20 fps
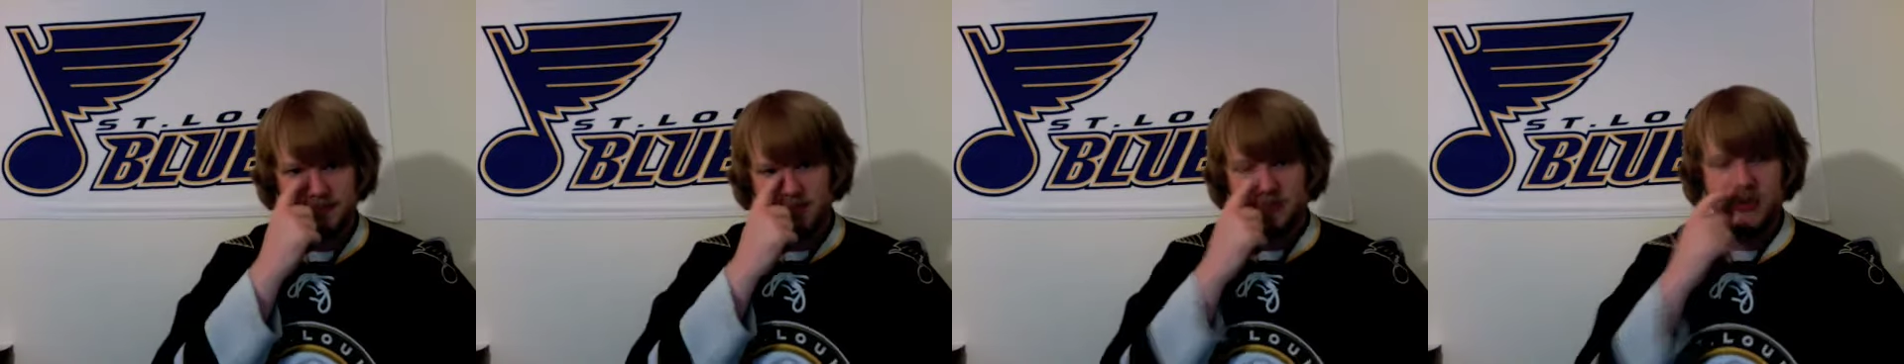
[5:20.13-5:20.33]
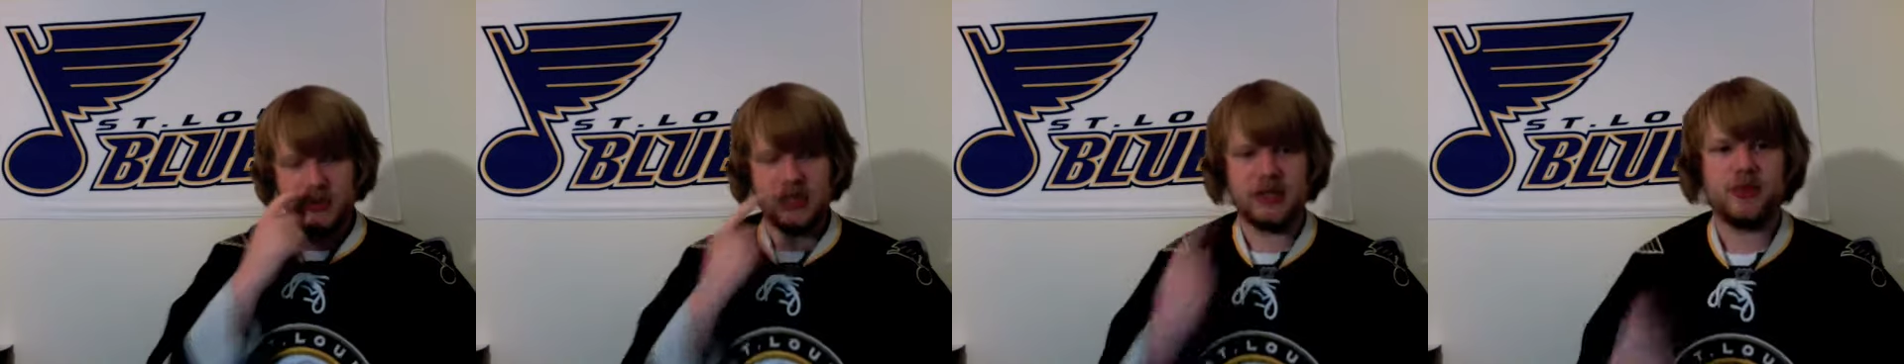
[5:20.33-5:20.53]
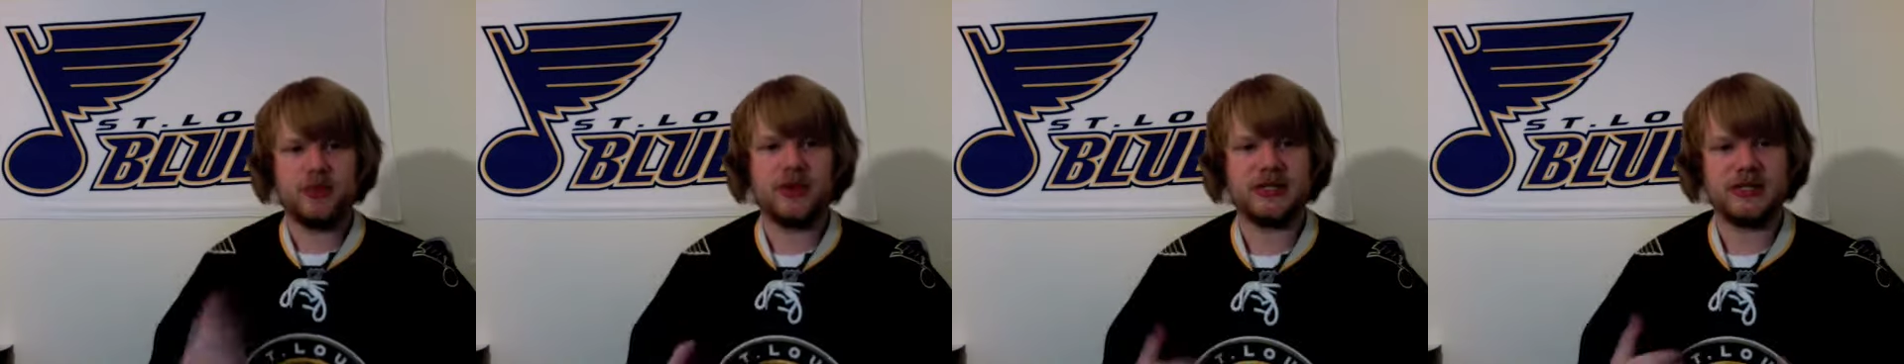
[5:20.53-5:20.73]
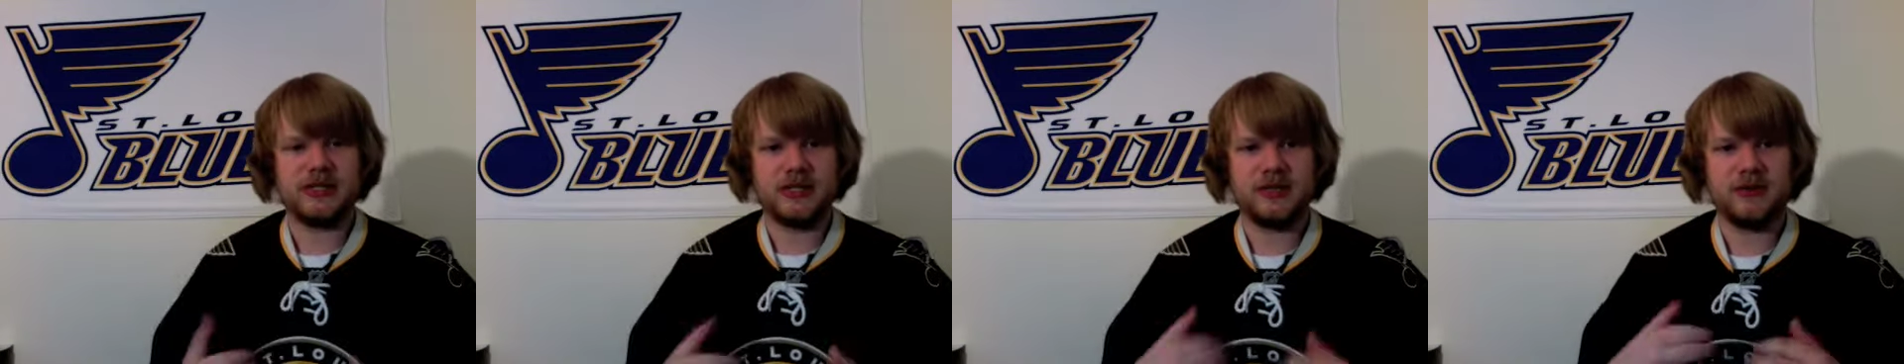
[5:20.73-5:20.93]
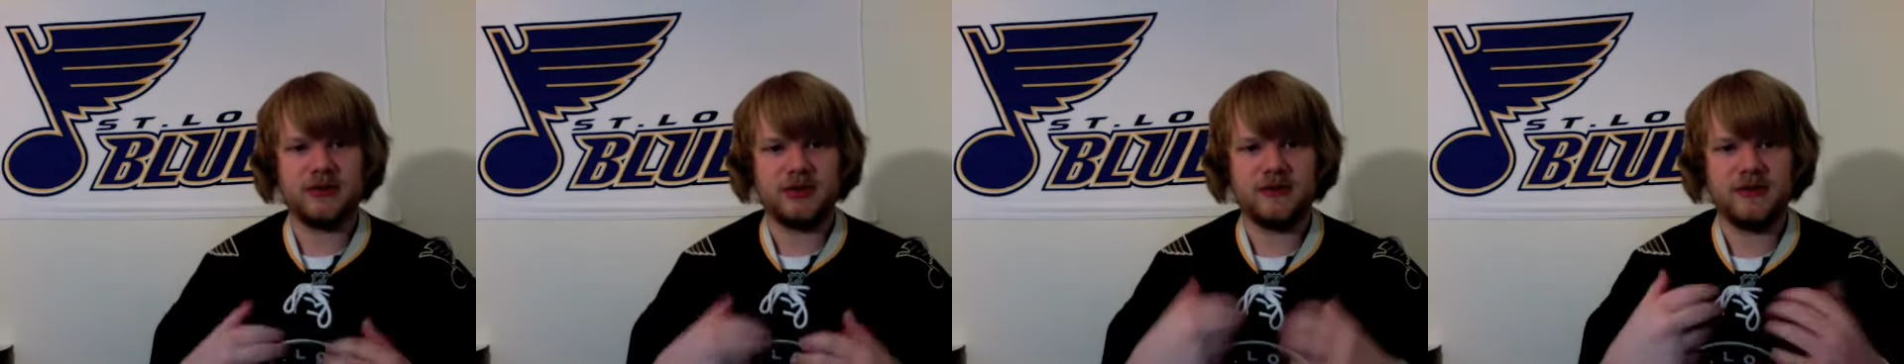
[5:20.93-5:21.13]

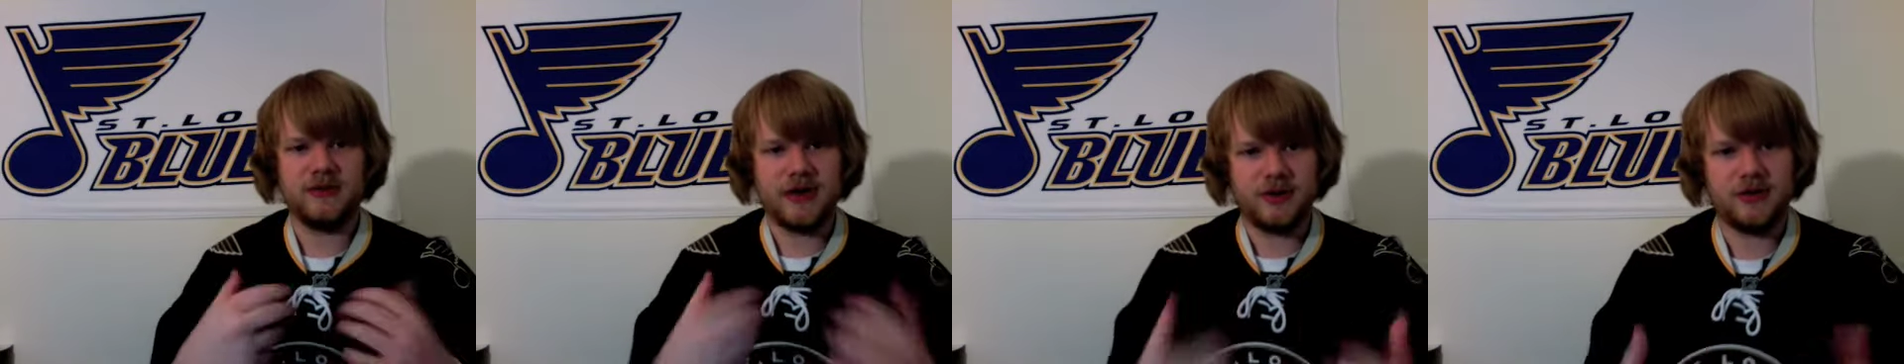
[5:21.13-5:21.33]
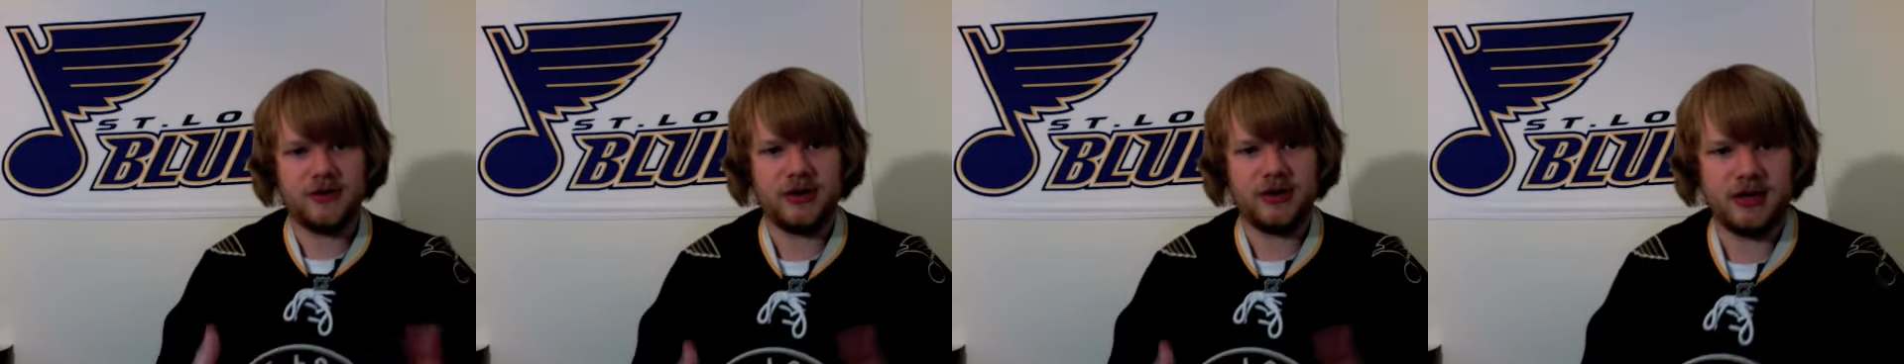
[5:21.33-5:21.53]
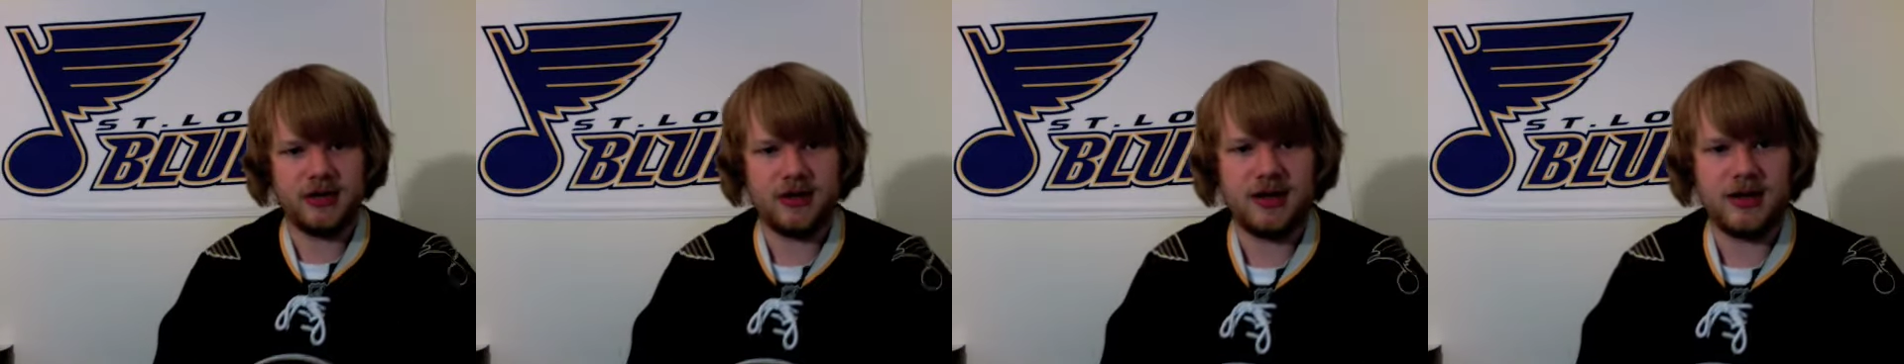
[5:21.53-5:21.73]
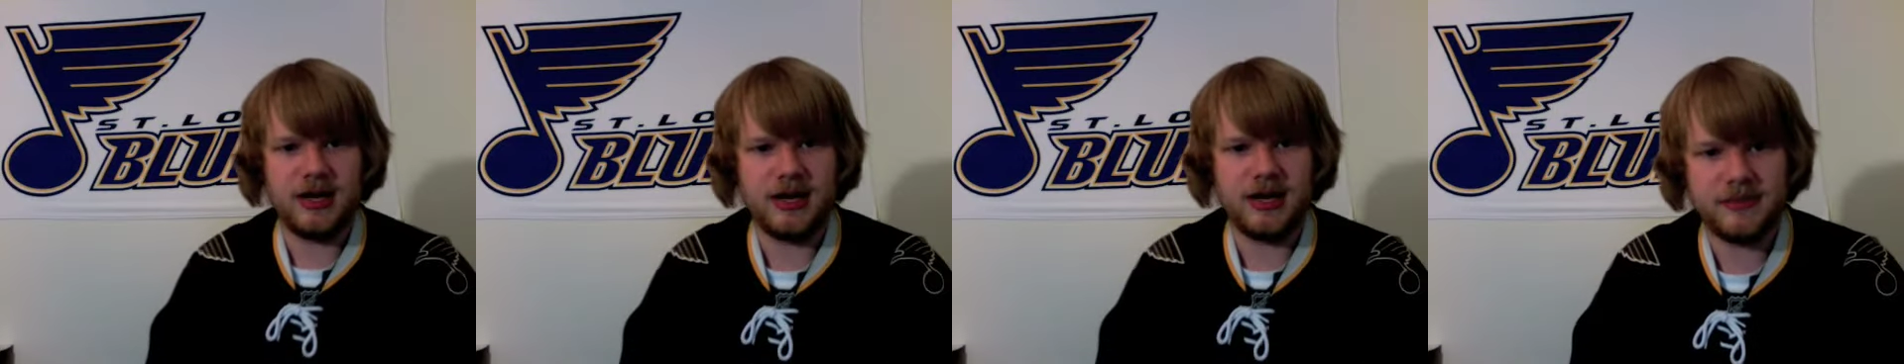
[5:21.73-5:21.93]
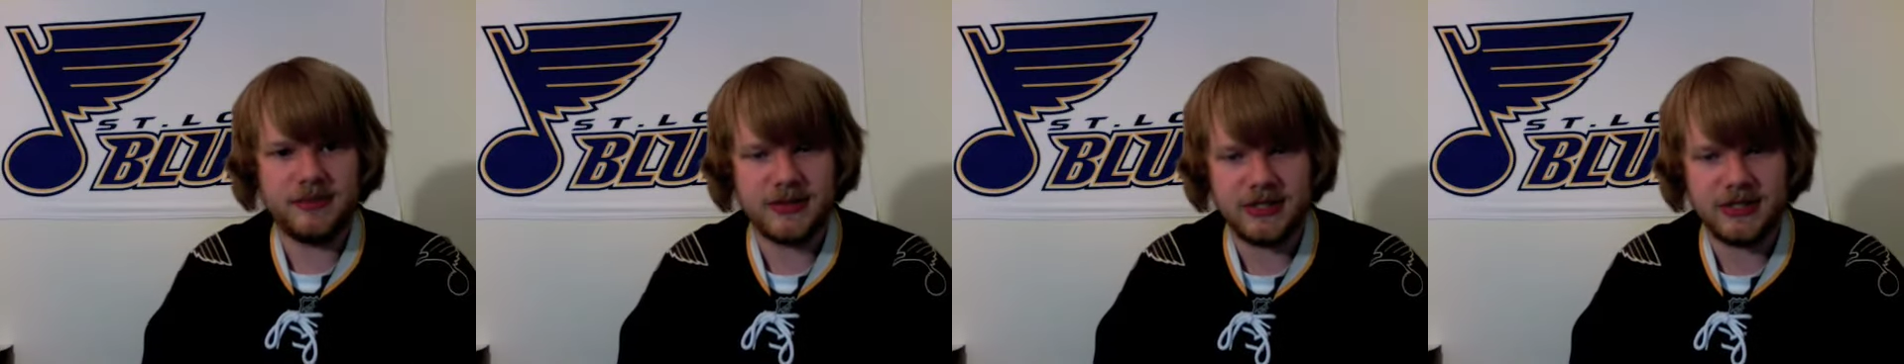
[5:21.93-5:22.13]
the only veteran in the
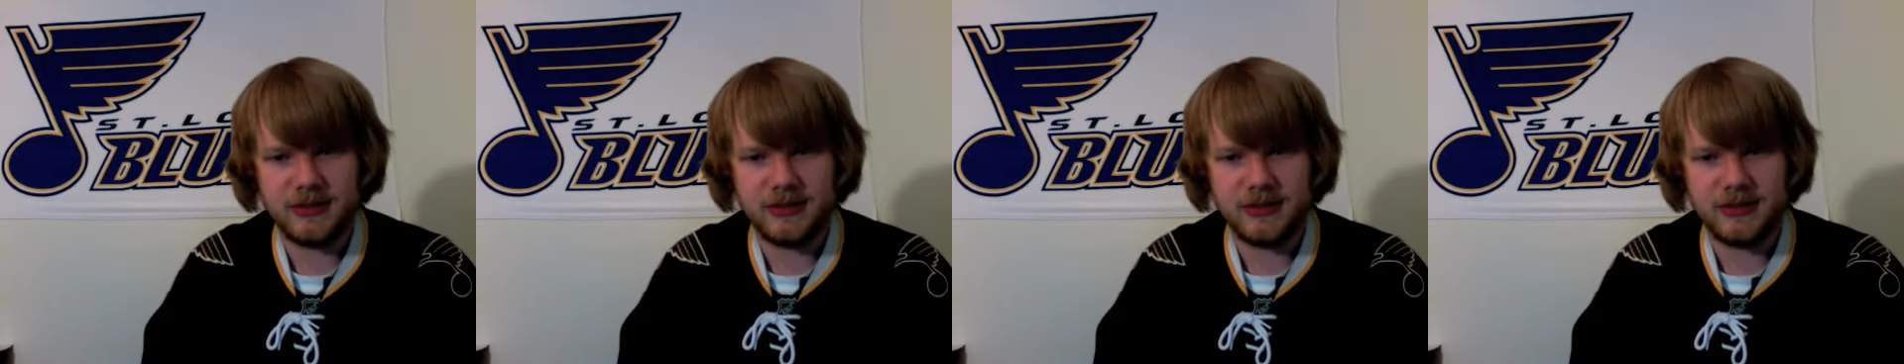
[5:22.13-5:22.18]
lineup.